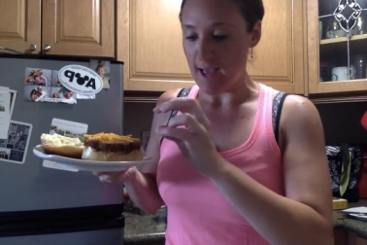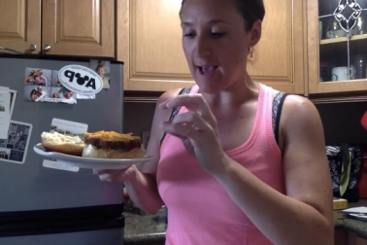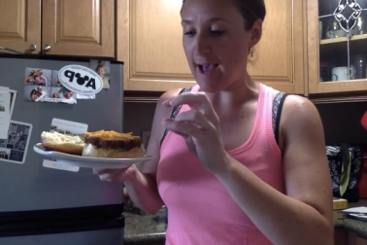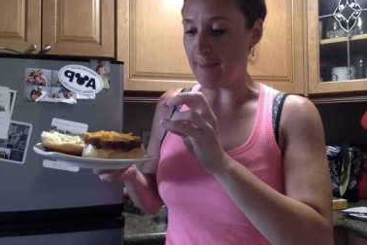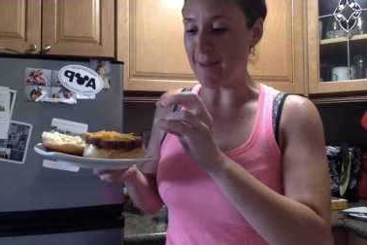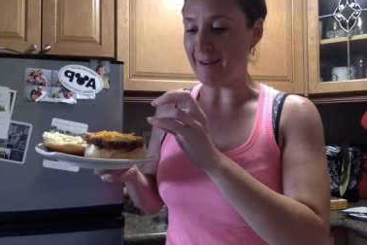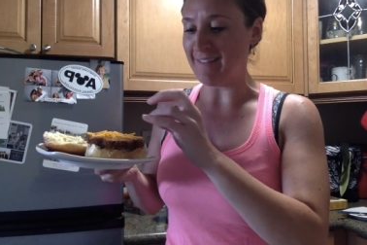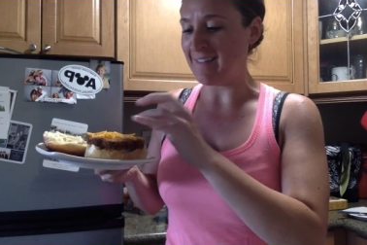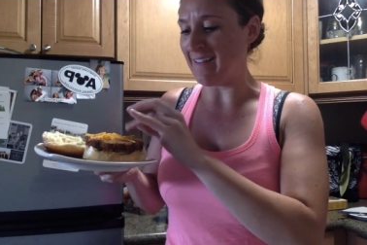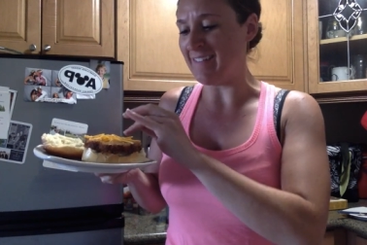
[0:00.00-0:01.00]
Um, and
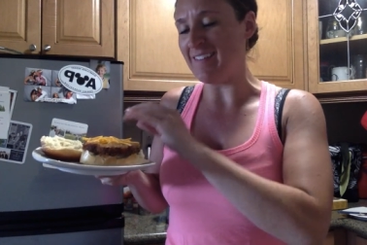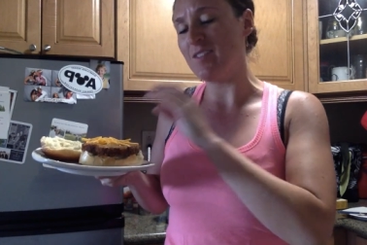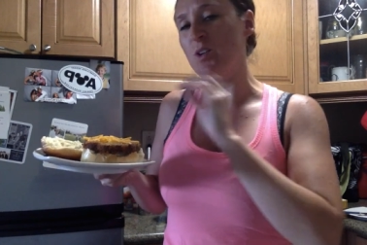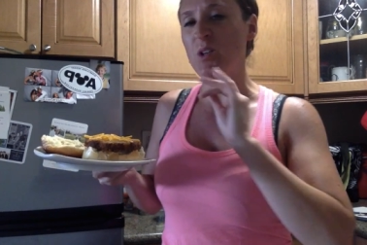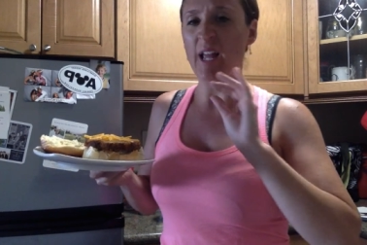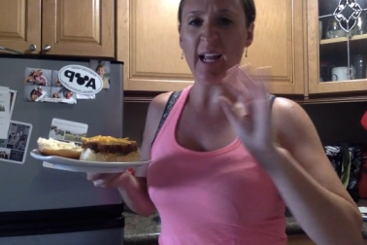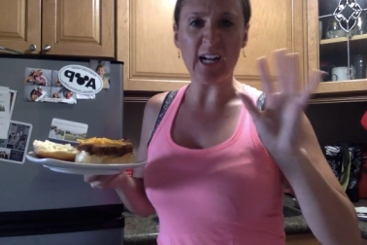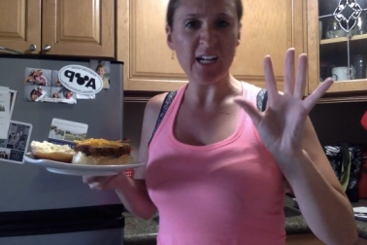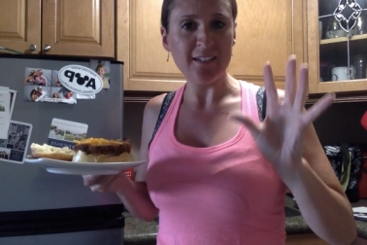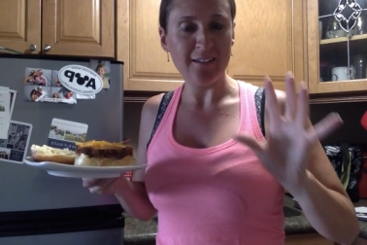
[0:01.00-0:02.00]
it's got this little
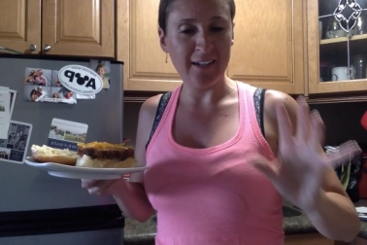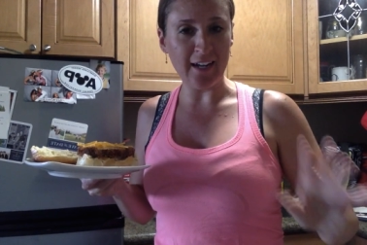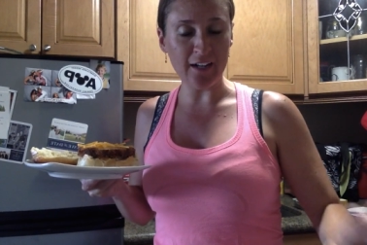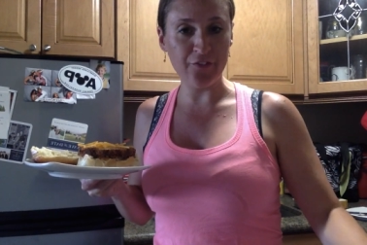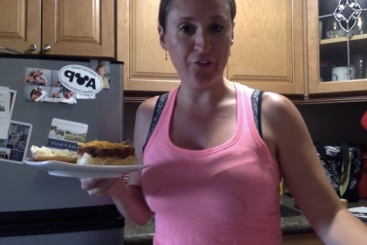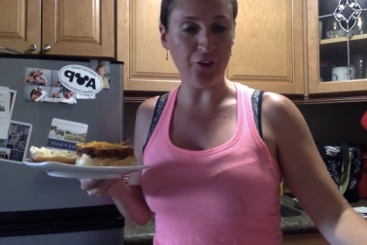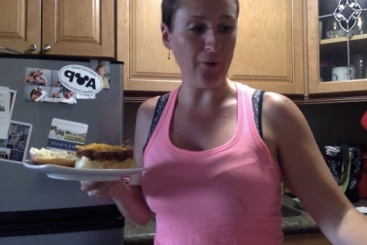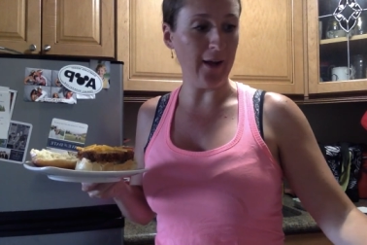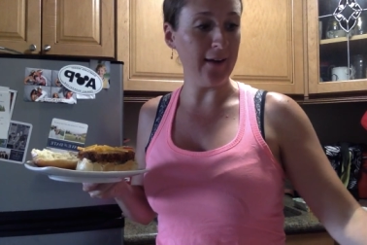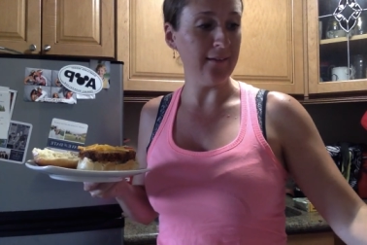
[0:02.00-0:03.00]
like kick
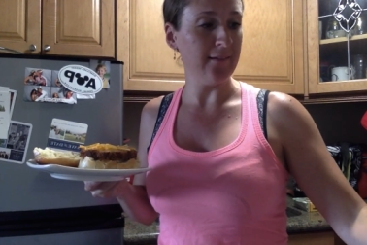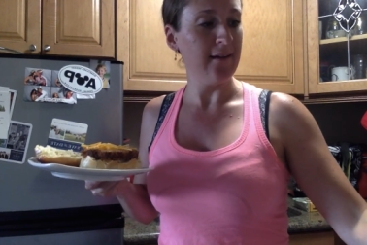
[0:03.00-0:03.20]
to it.